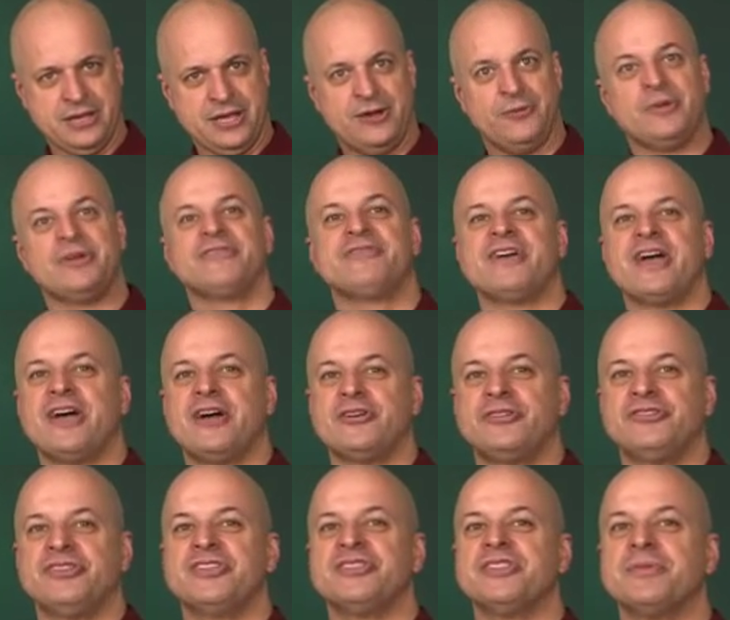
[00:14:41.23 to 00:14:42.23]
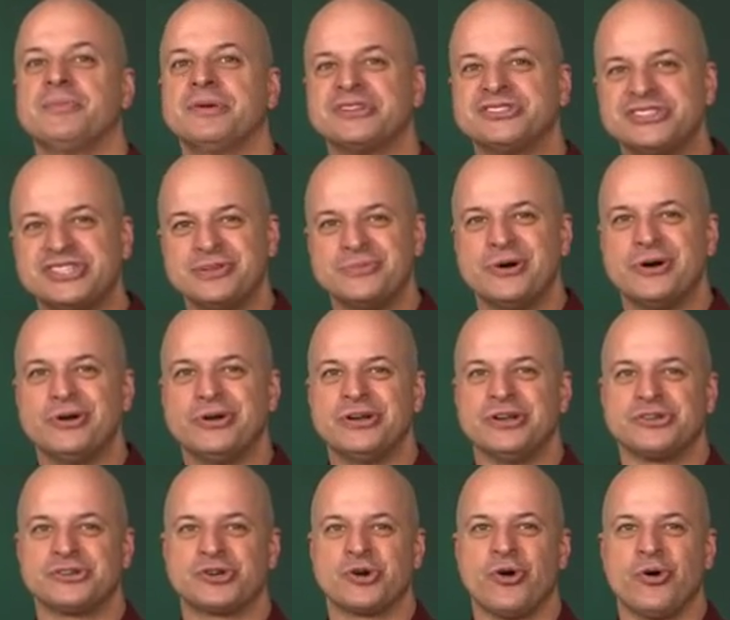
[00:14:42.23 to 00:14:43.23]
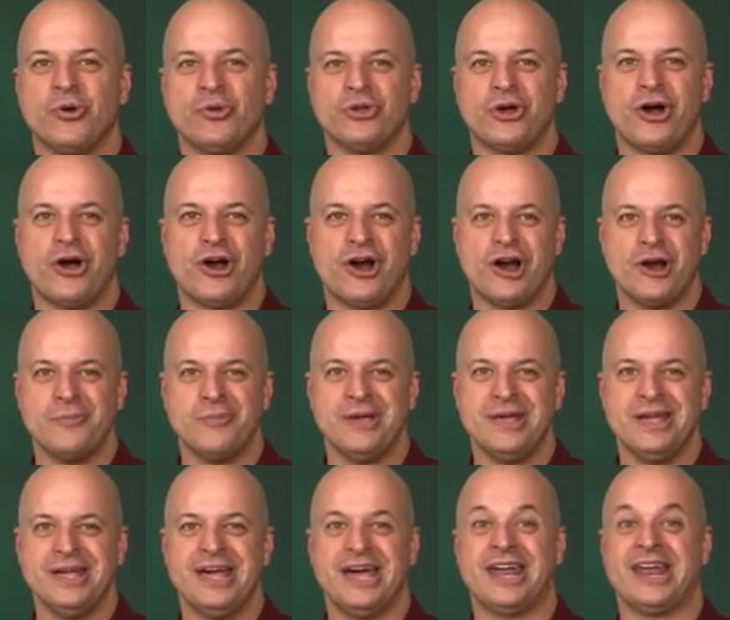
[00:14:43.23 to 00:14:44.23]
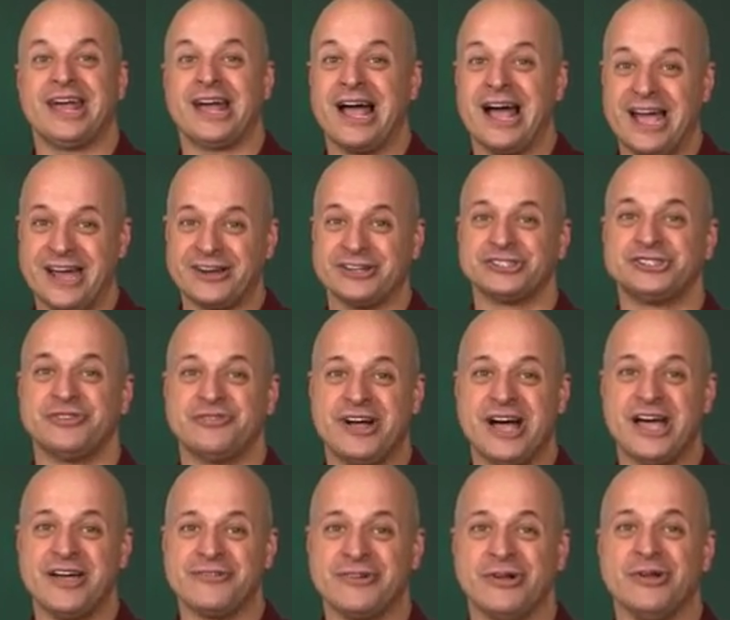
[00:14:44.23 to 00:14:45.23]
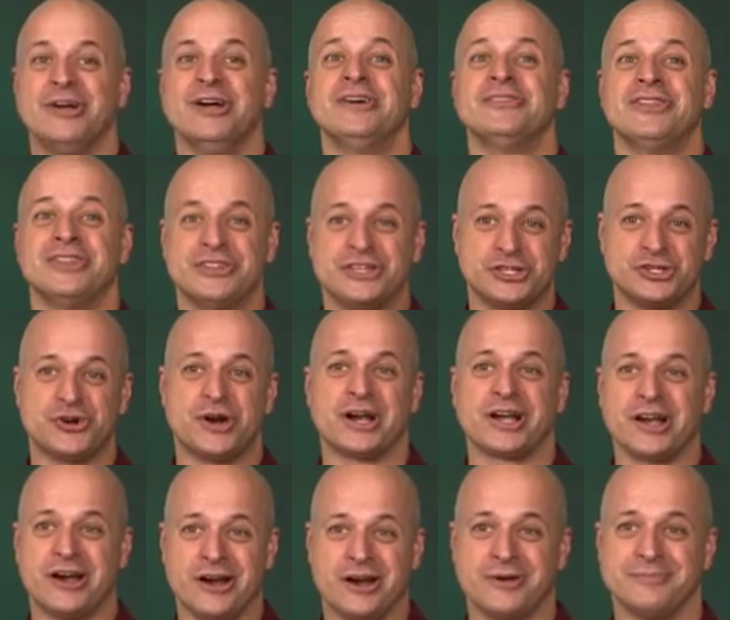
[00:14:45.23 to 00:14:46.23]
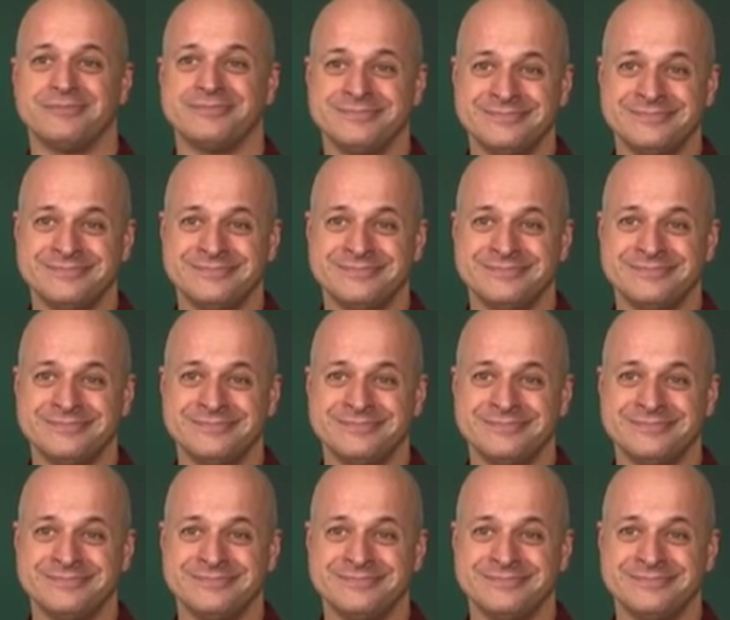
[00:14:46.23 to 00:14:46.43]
And we found that the placebo-controlled arm had a higher survival than the drug arm.